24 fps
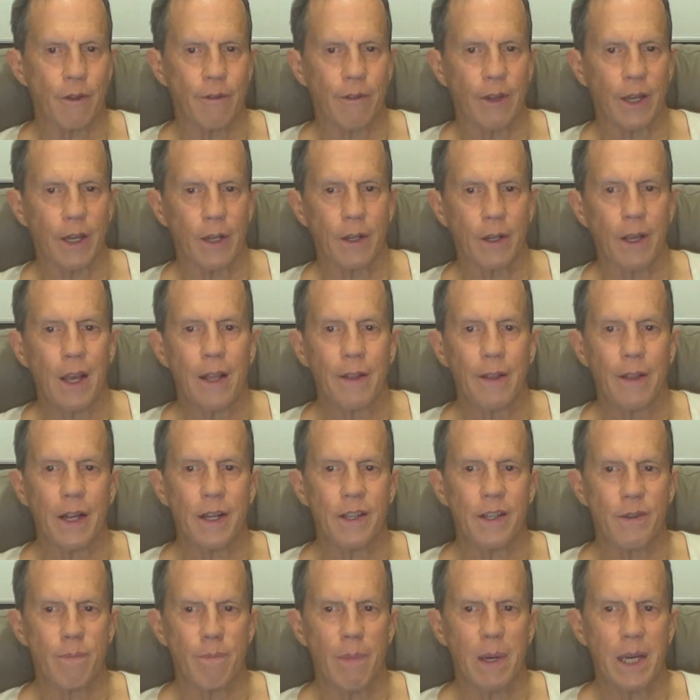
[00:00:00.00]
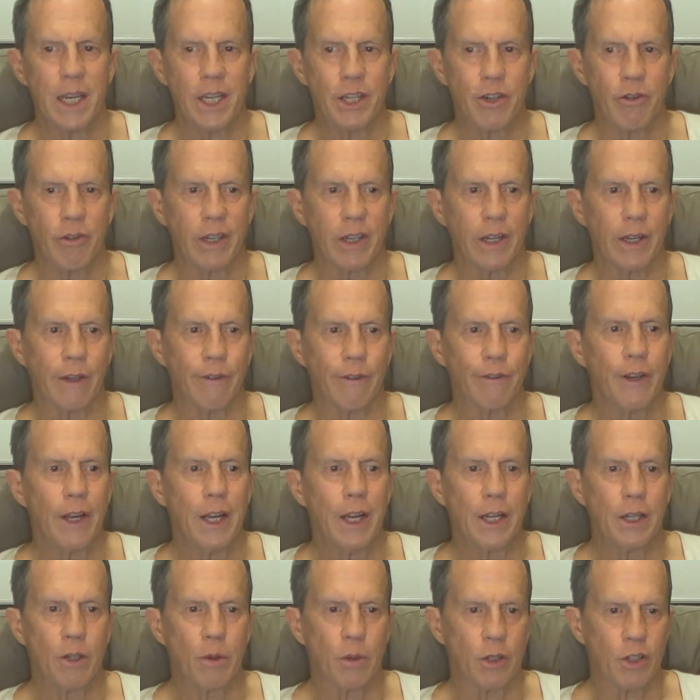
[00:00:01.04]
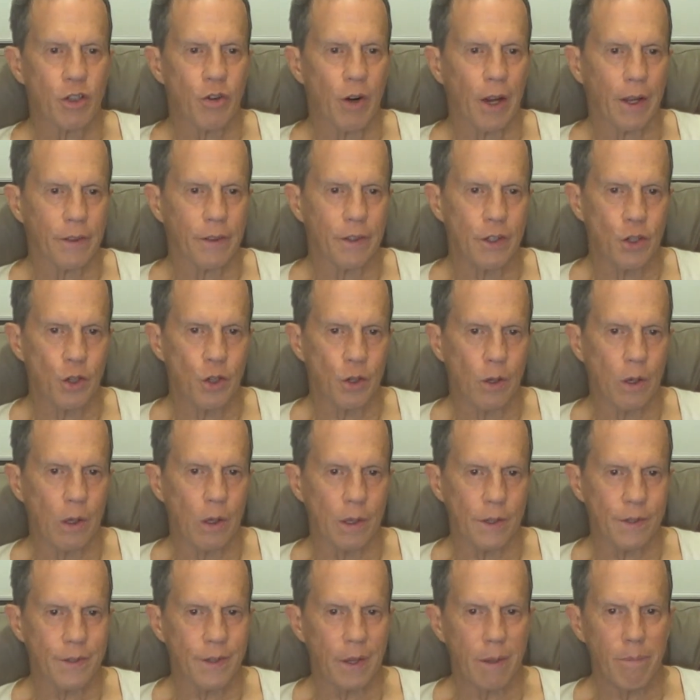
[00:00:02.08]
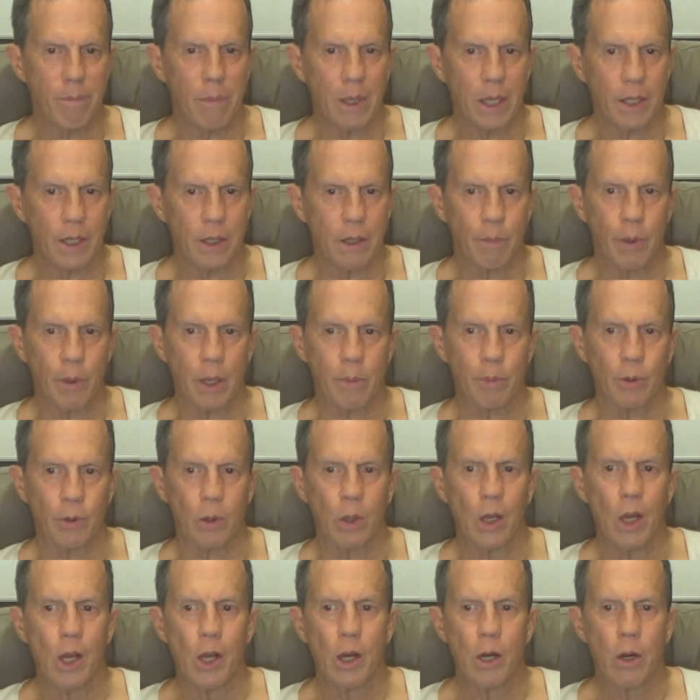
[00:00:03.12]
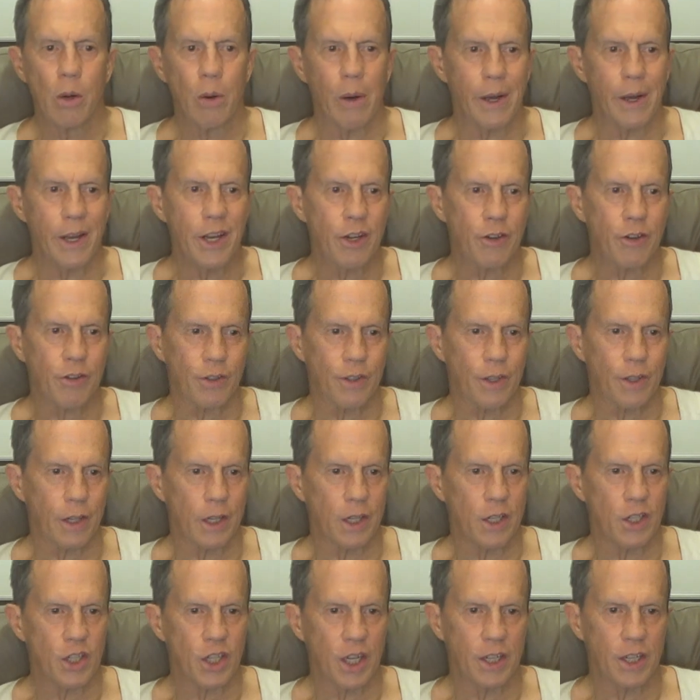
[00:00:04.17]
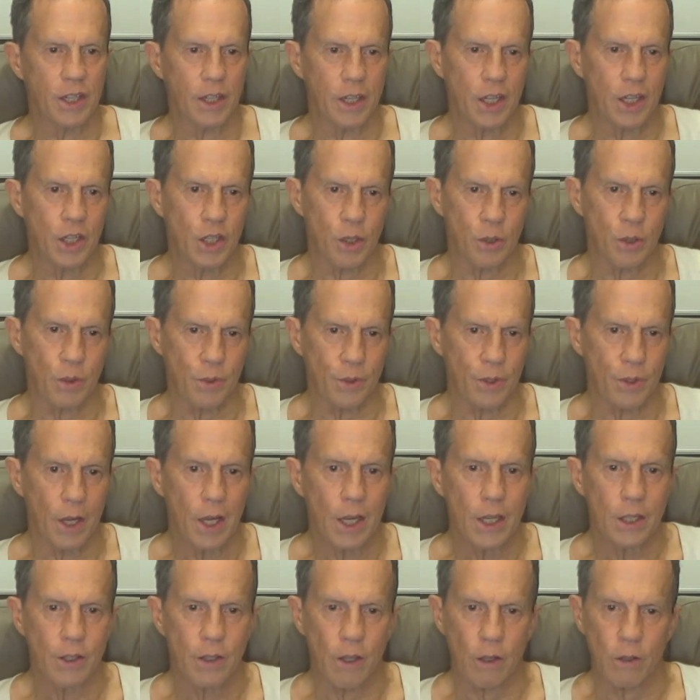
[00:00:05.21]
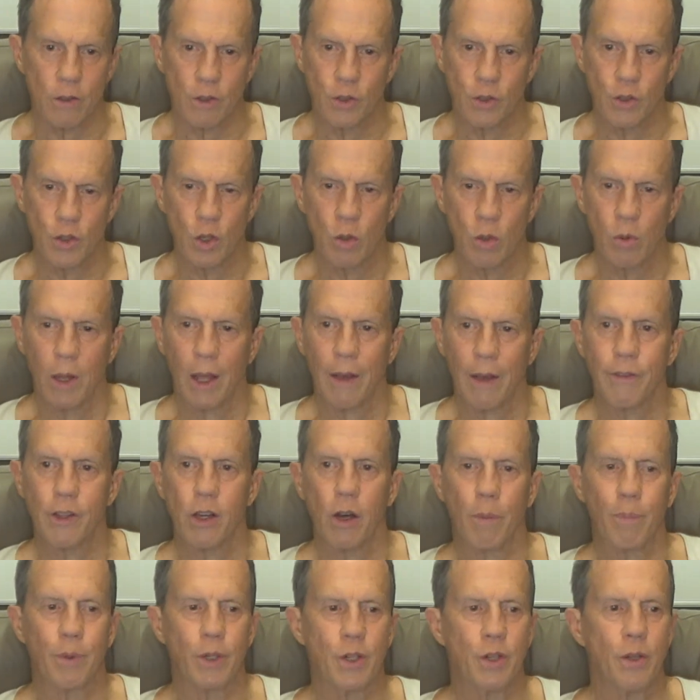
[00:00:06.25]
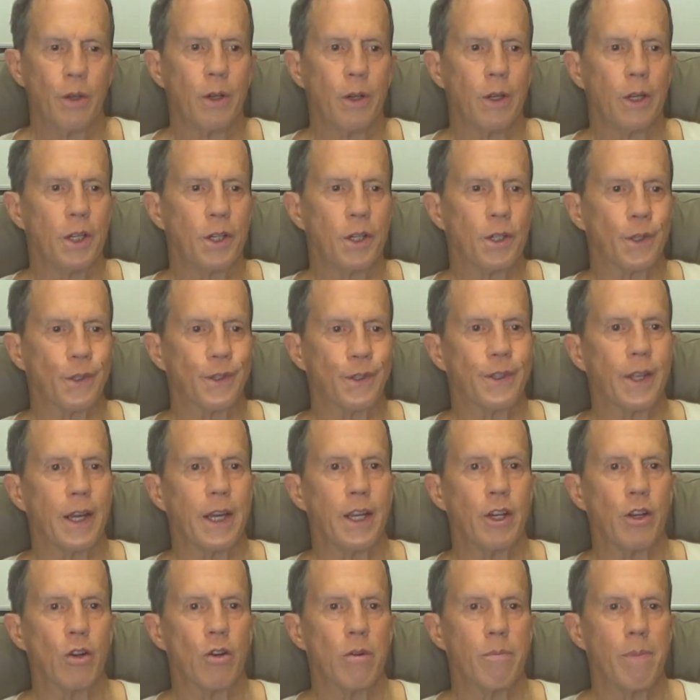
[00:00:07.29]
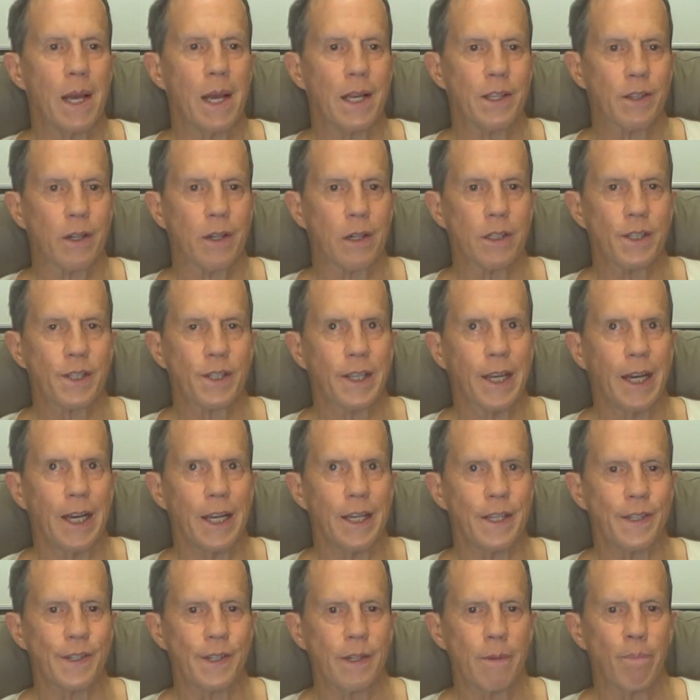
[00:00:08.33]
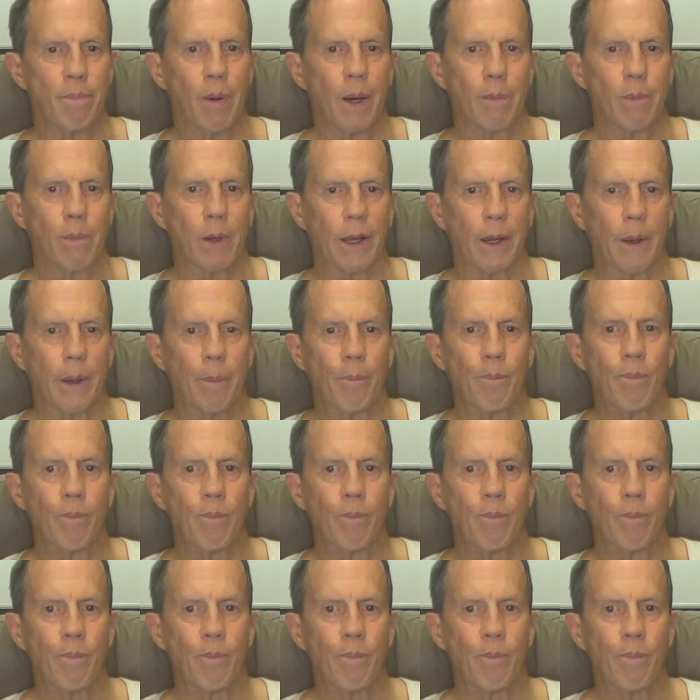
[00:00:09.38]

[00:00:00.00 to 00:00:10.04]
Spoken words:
event, that is major enough to attract the journalists and media people who are interested in gender issues, so that you'll have the opportunity to state your masculist case in public,